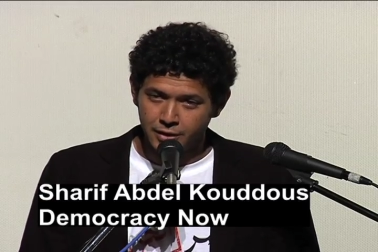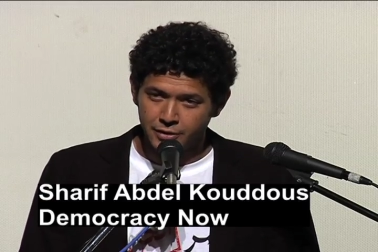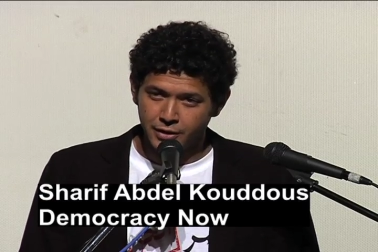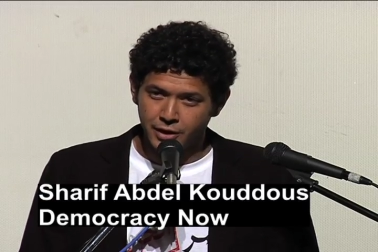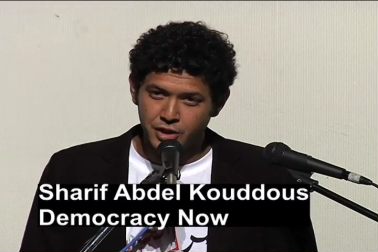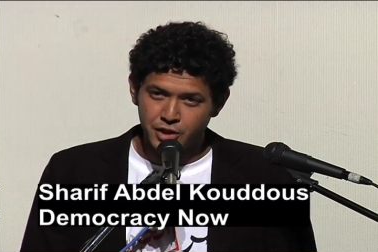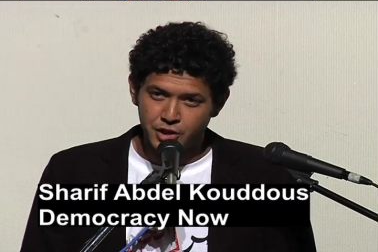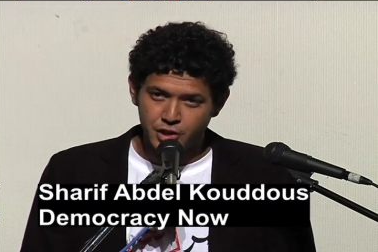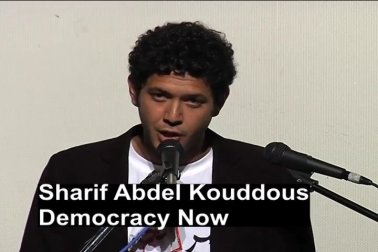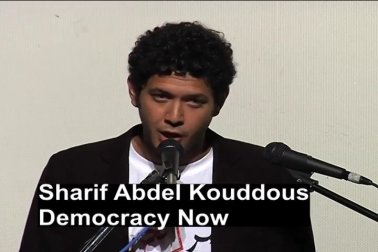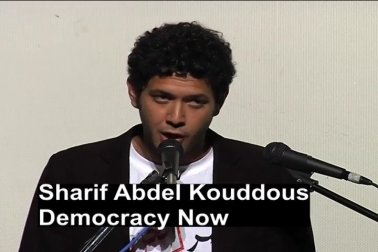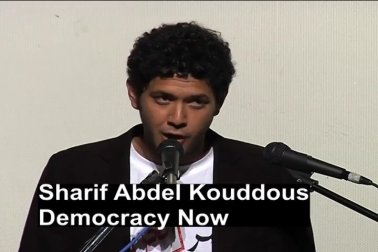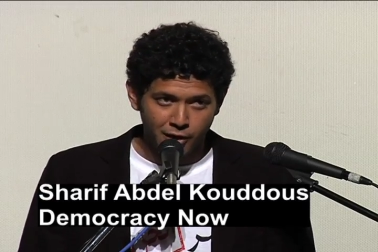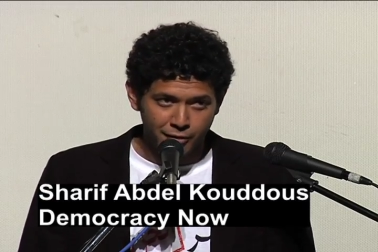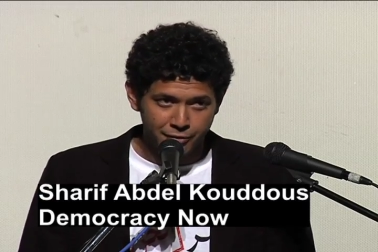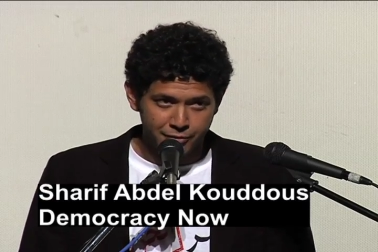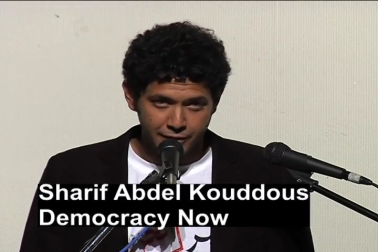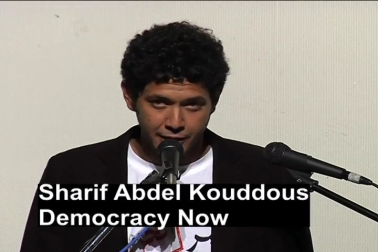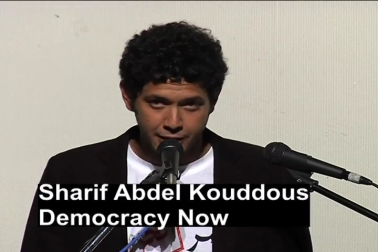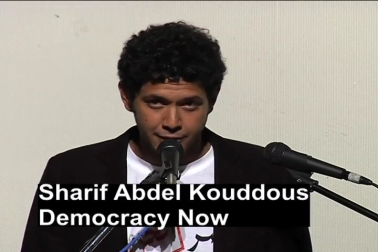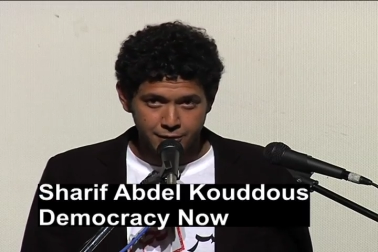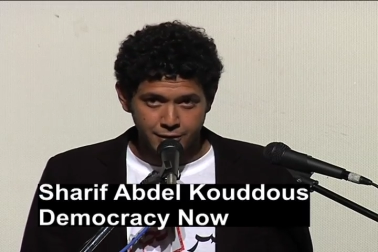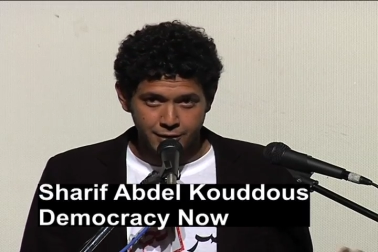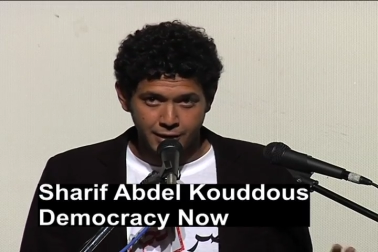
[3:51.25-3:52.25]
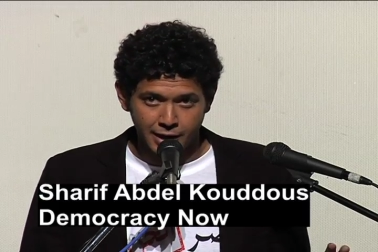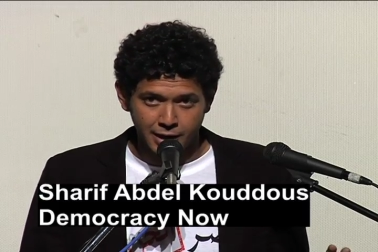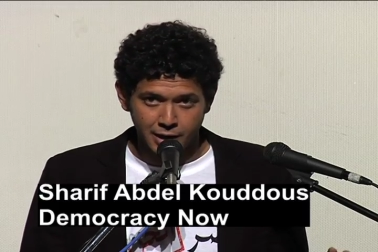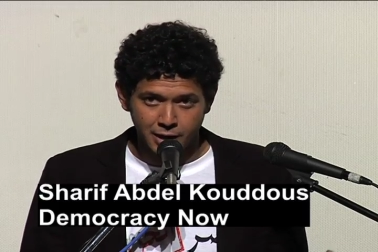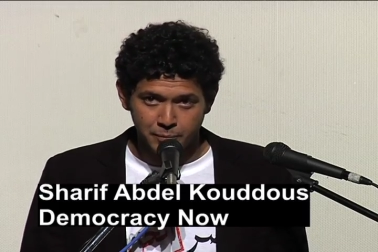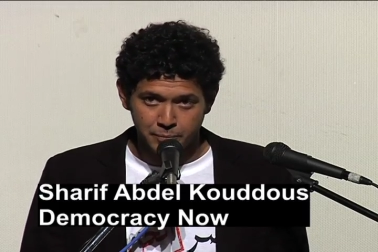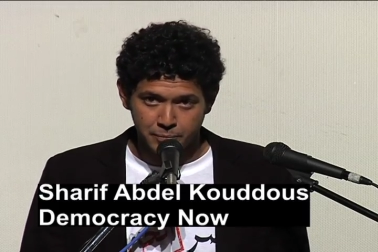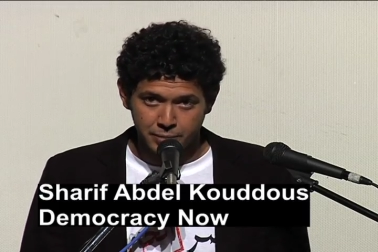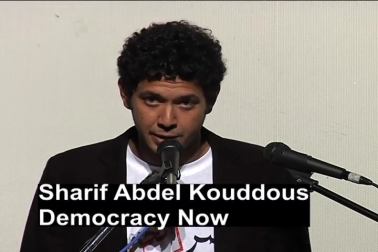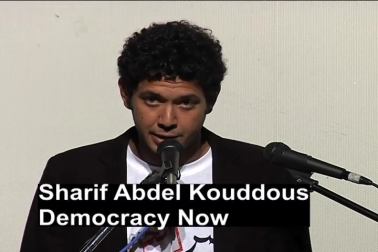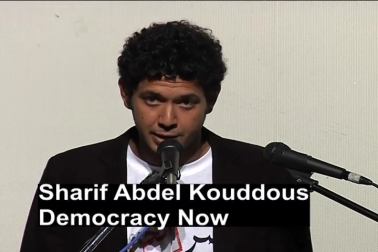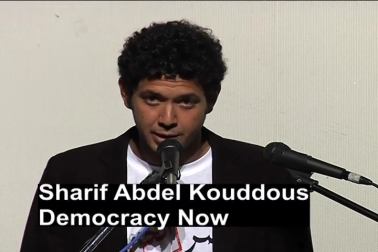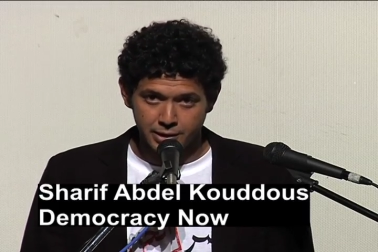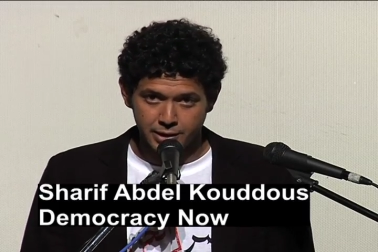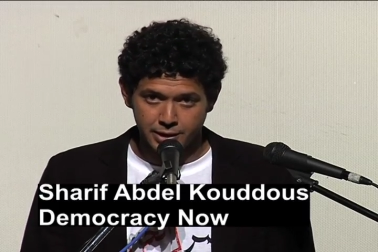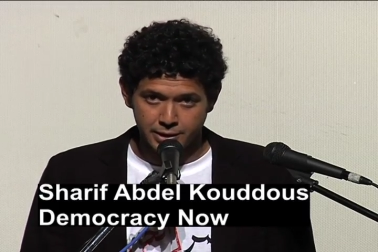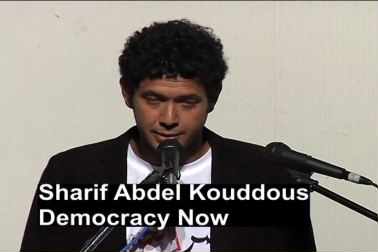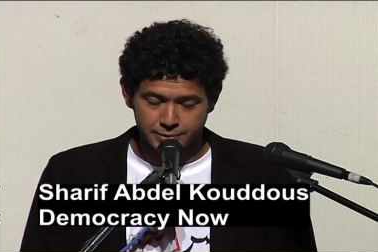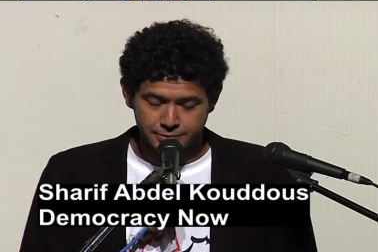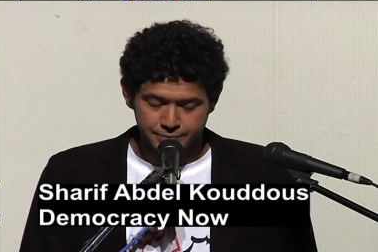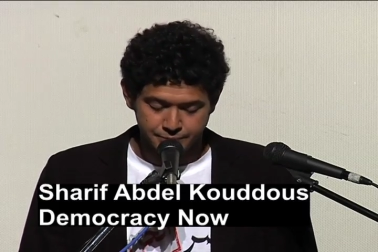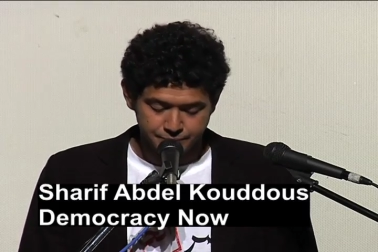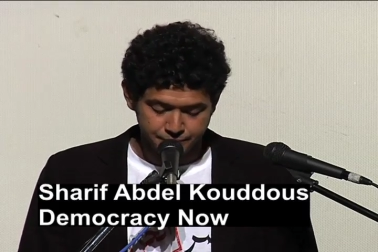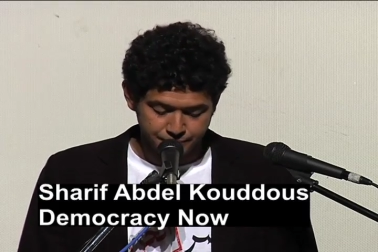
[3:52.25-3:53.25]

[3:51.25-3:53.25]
they shut off the internet completely.